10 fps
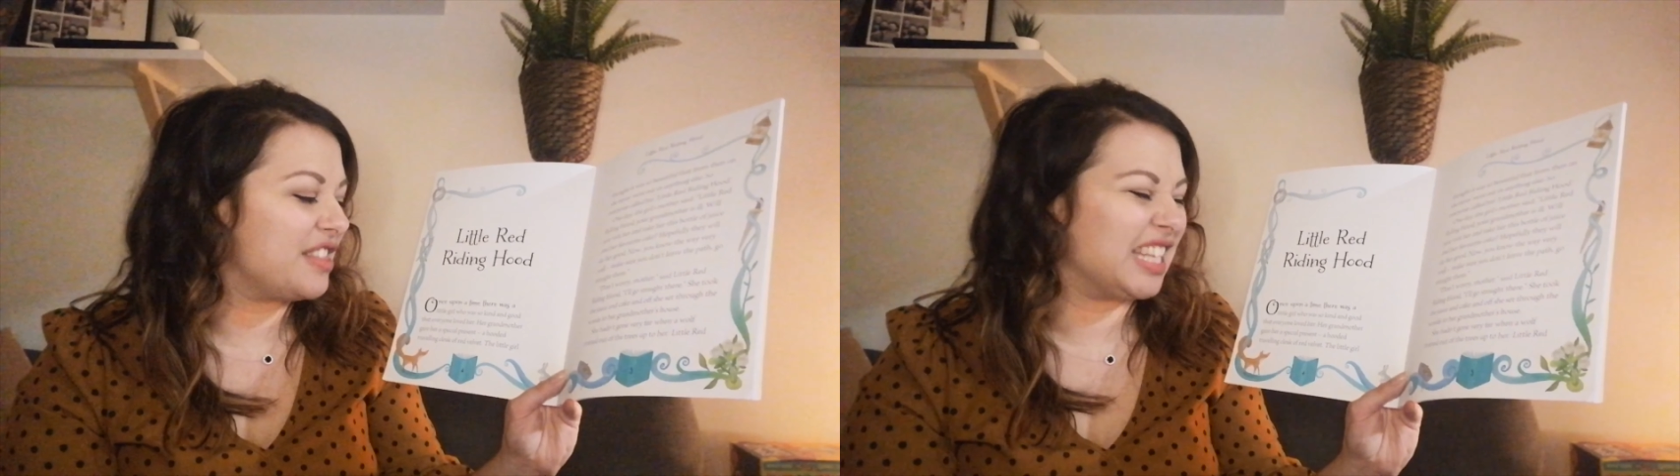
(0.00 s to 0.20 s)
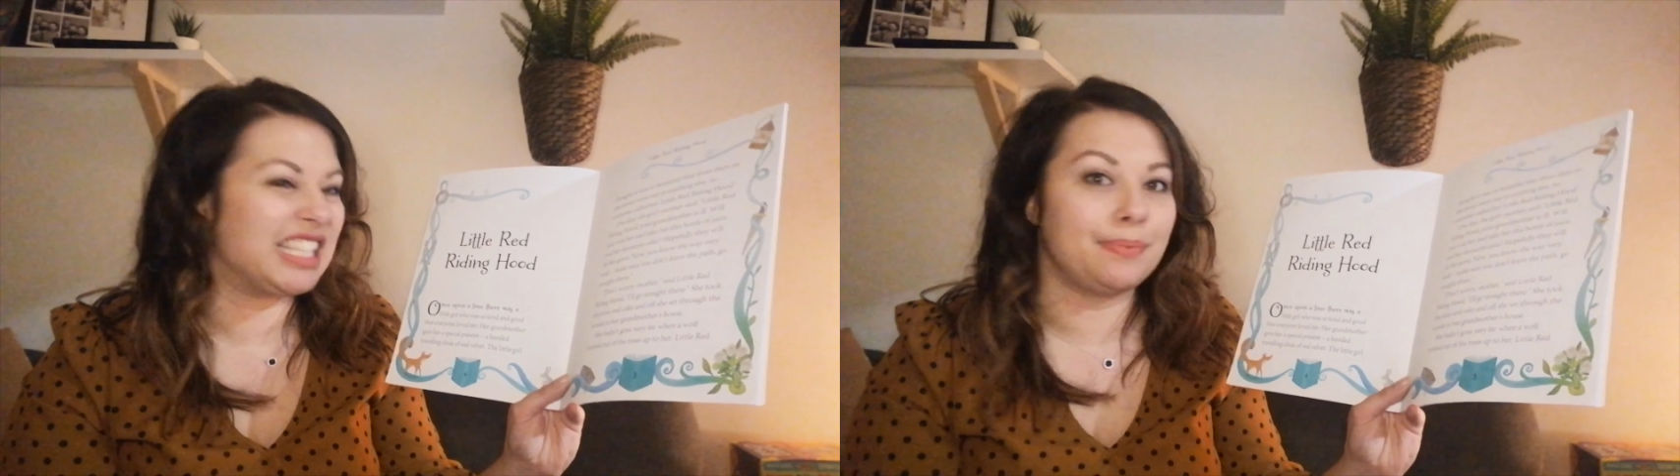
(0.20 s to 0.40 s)

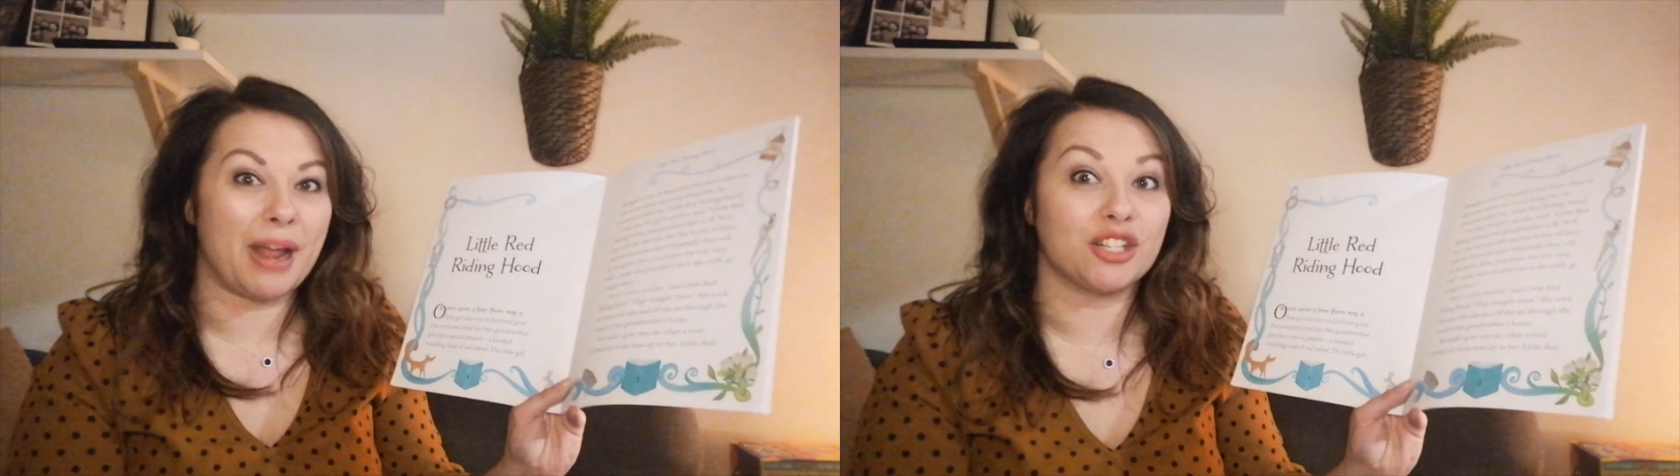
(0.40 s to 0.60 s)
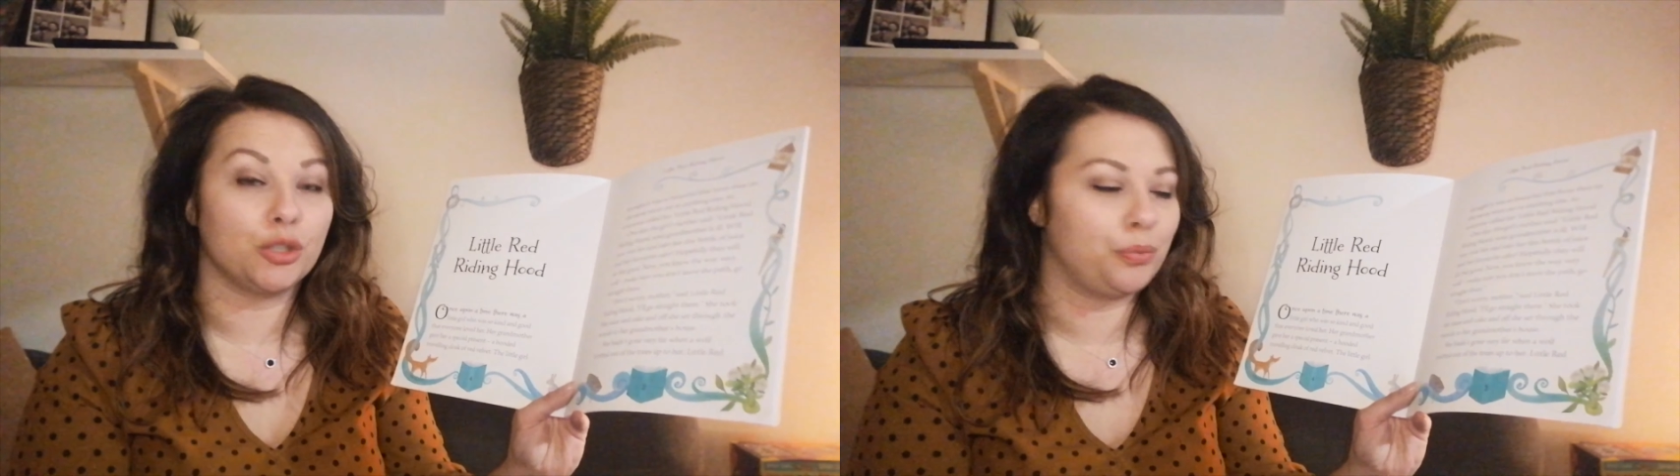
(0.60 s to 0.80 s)
this
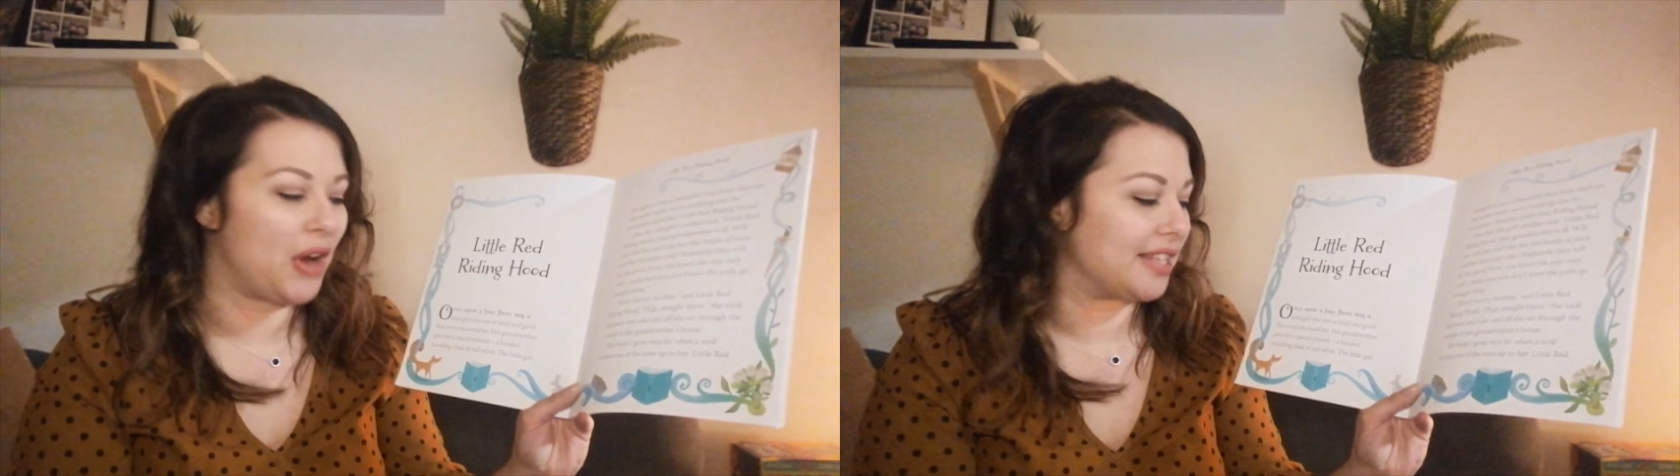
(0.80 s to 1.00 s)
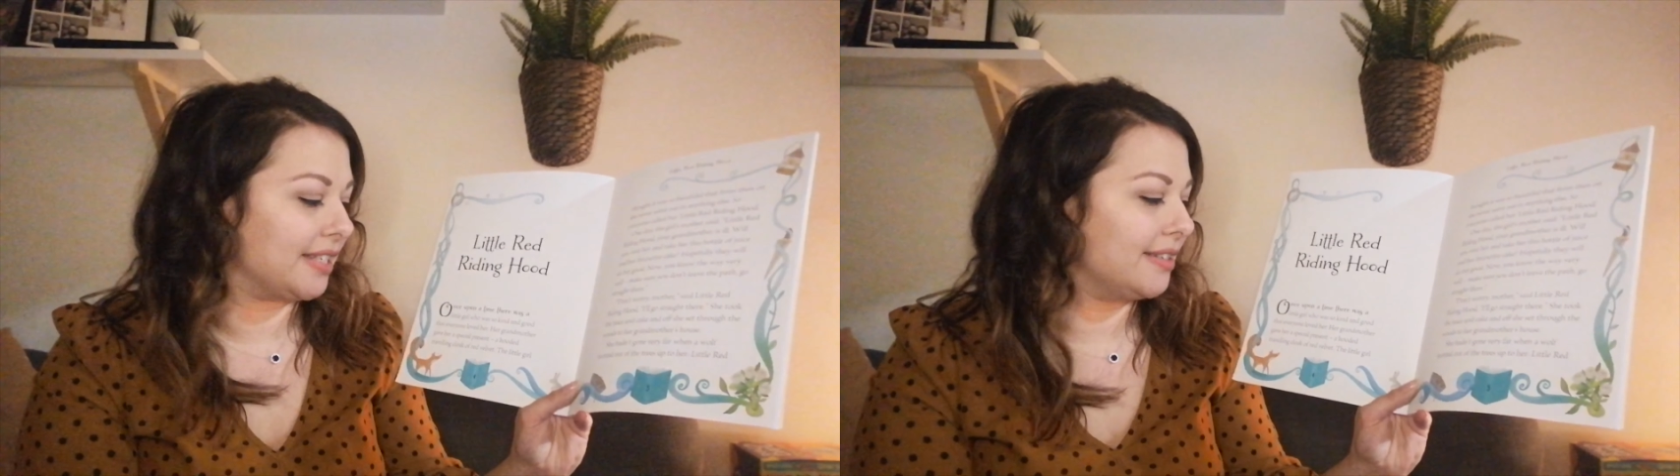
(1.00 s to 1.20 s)
special
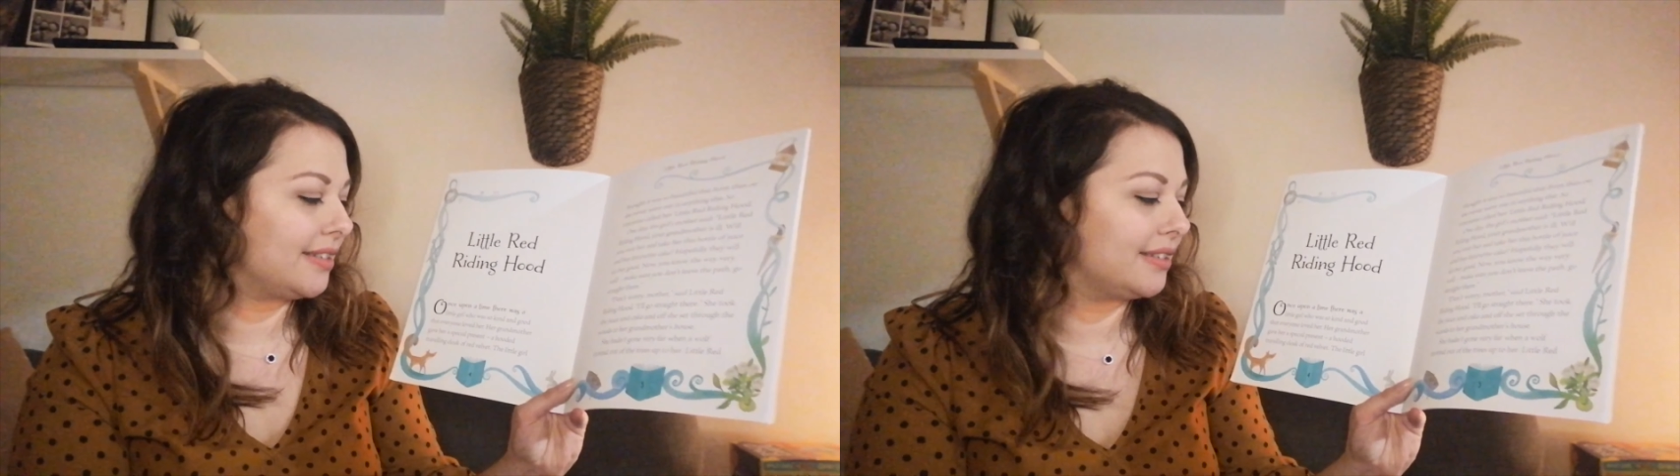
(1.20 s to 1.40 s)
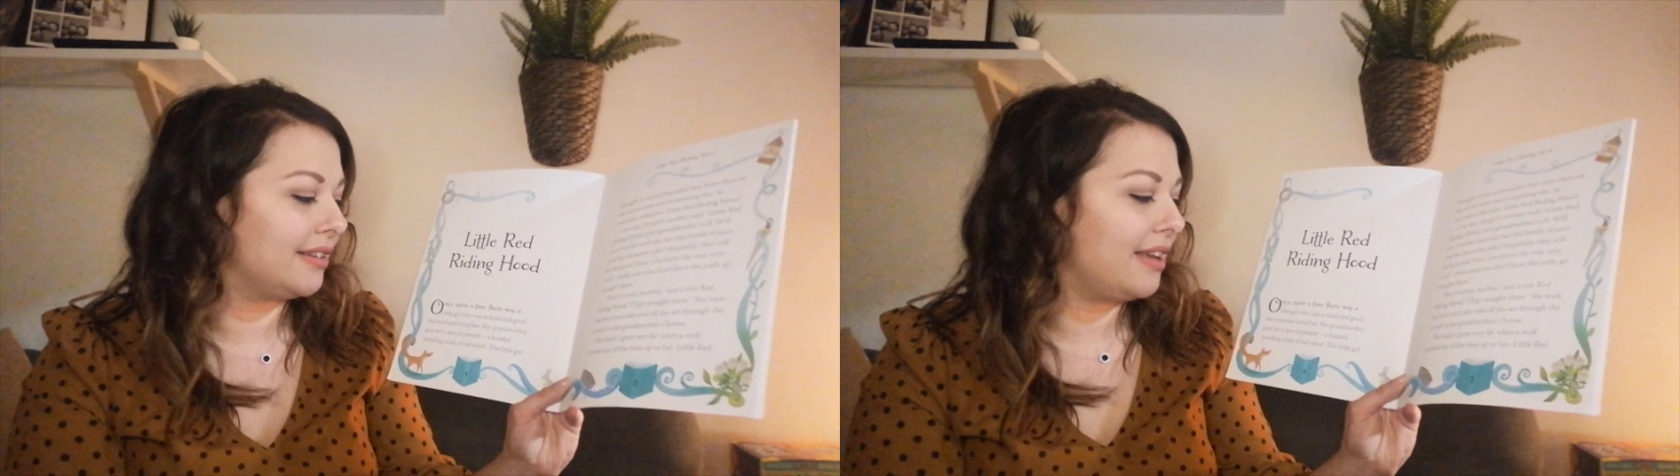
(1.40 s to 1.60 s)
present,